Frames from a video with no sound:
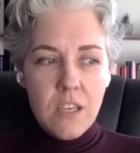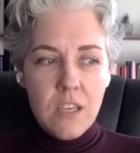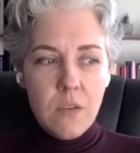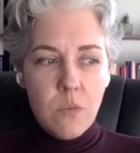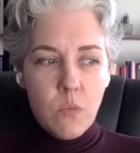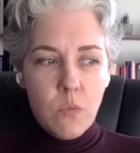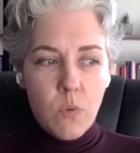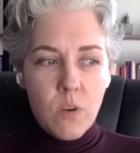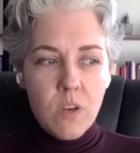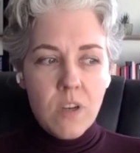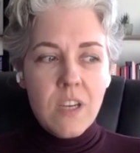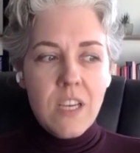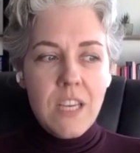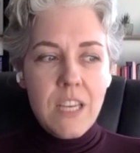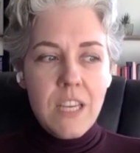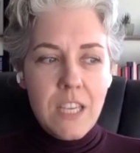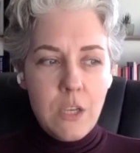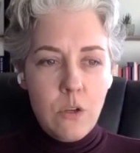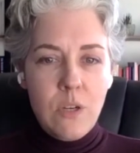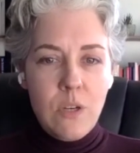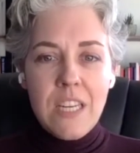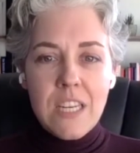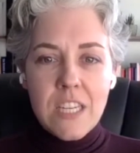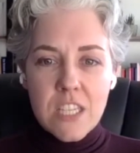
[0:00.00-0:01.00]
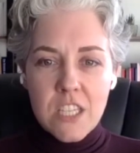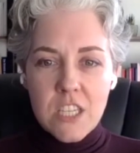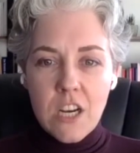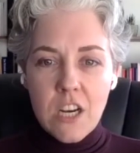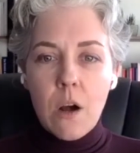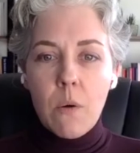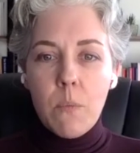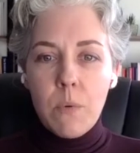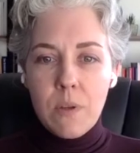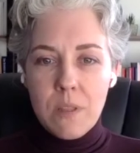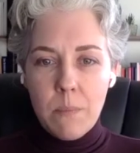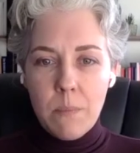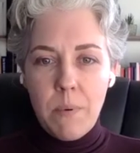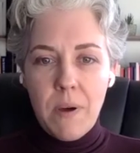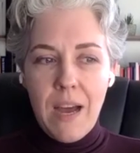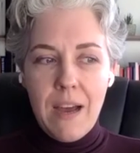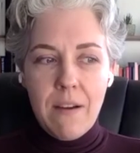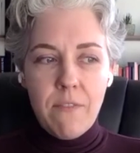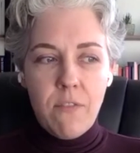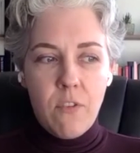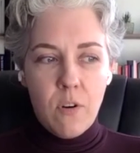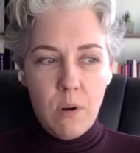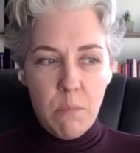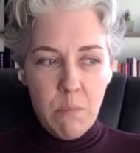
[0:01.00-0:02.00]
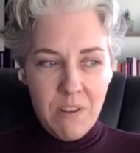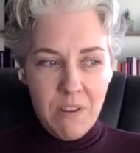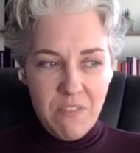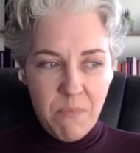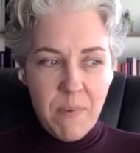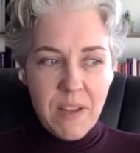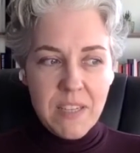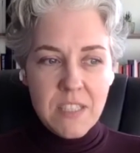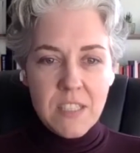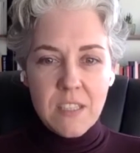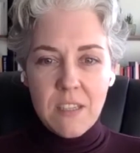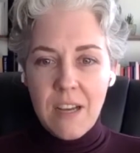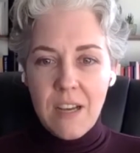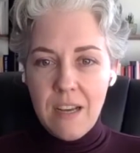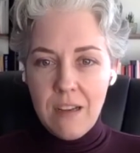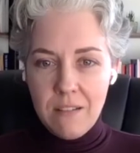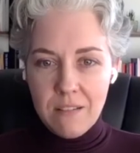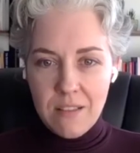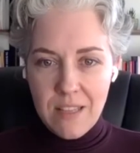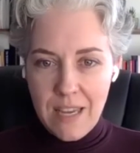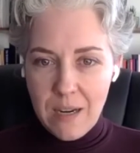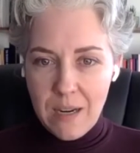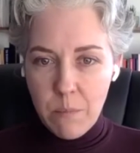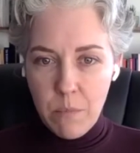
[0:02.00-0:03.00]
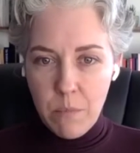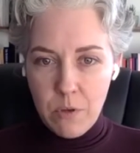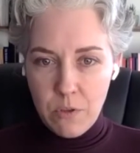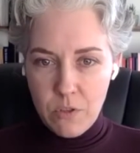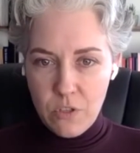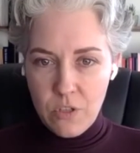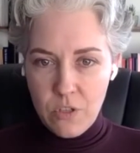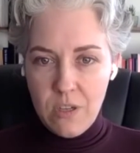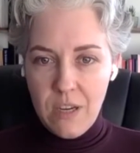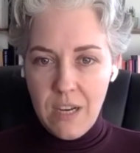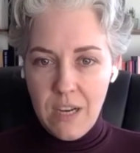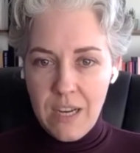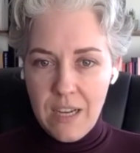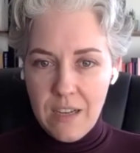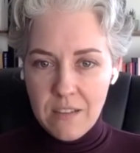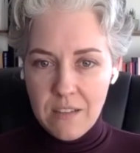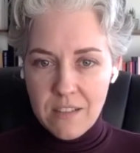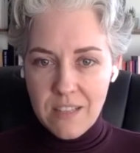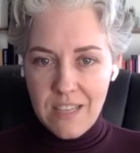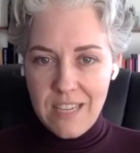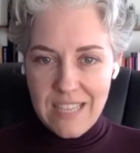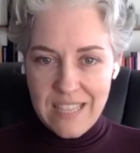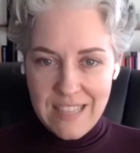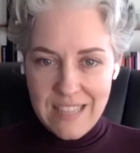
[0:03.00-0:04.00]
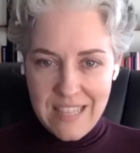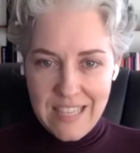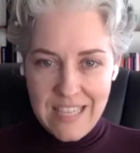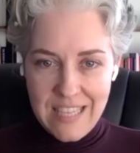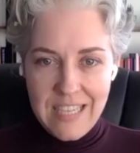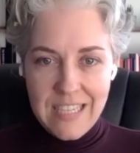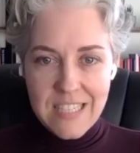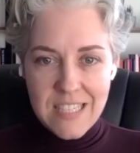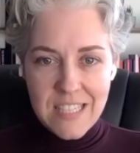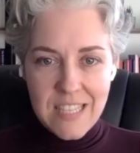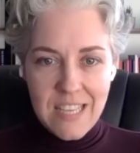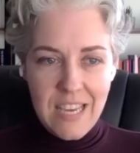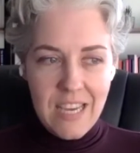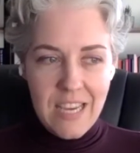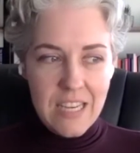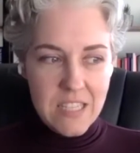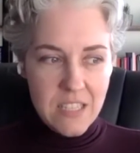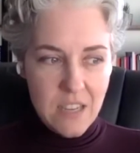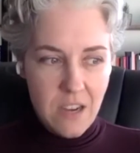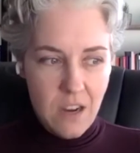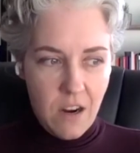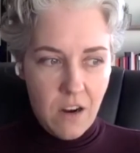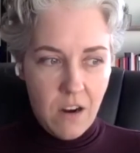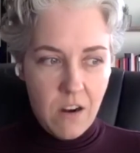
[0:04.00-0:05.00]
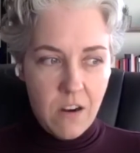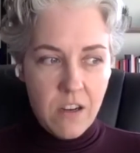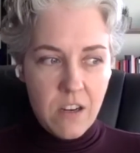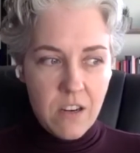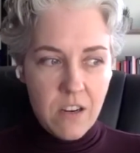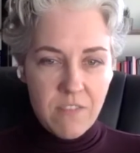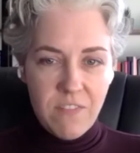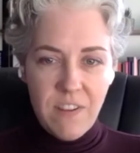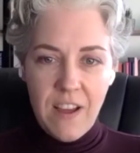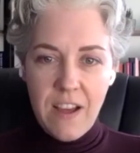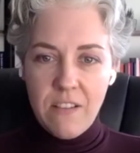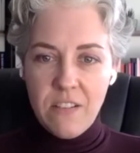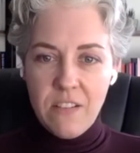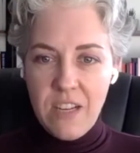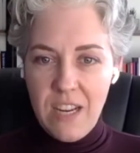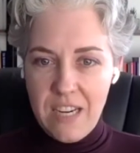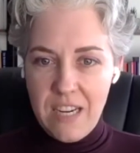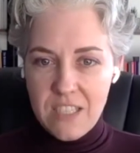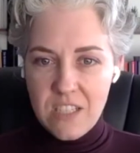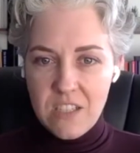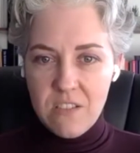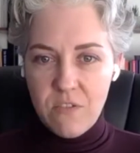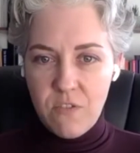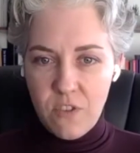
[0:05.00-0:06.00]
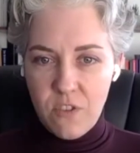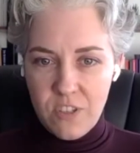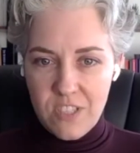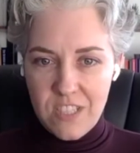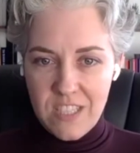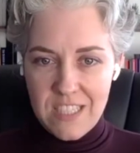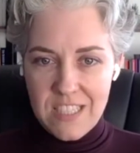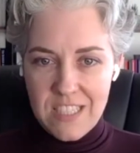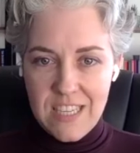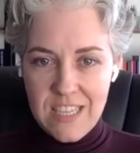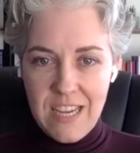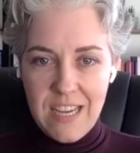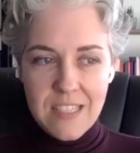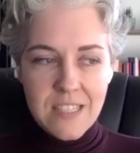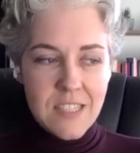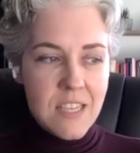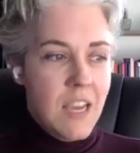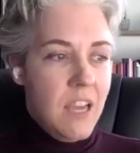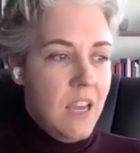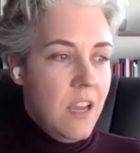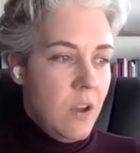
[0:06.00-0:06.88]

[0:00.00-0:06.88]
really you need to start with a platform of mental health and emotional health like these things are your foundation for success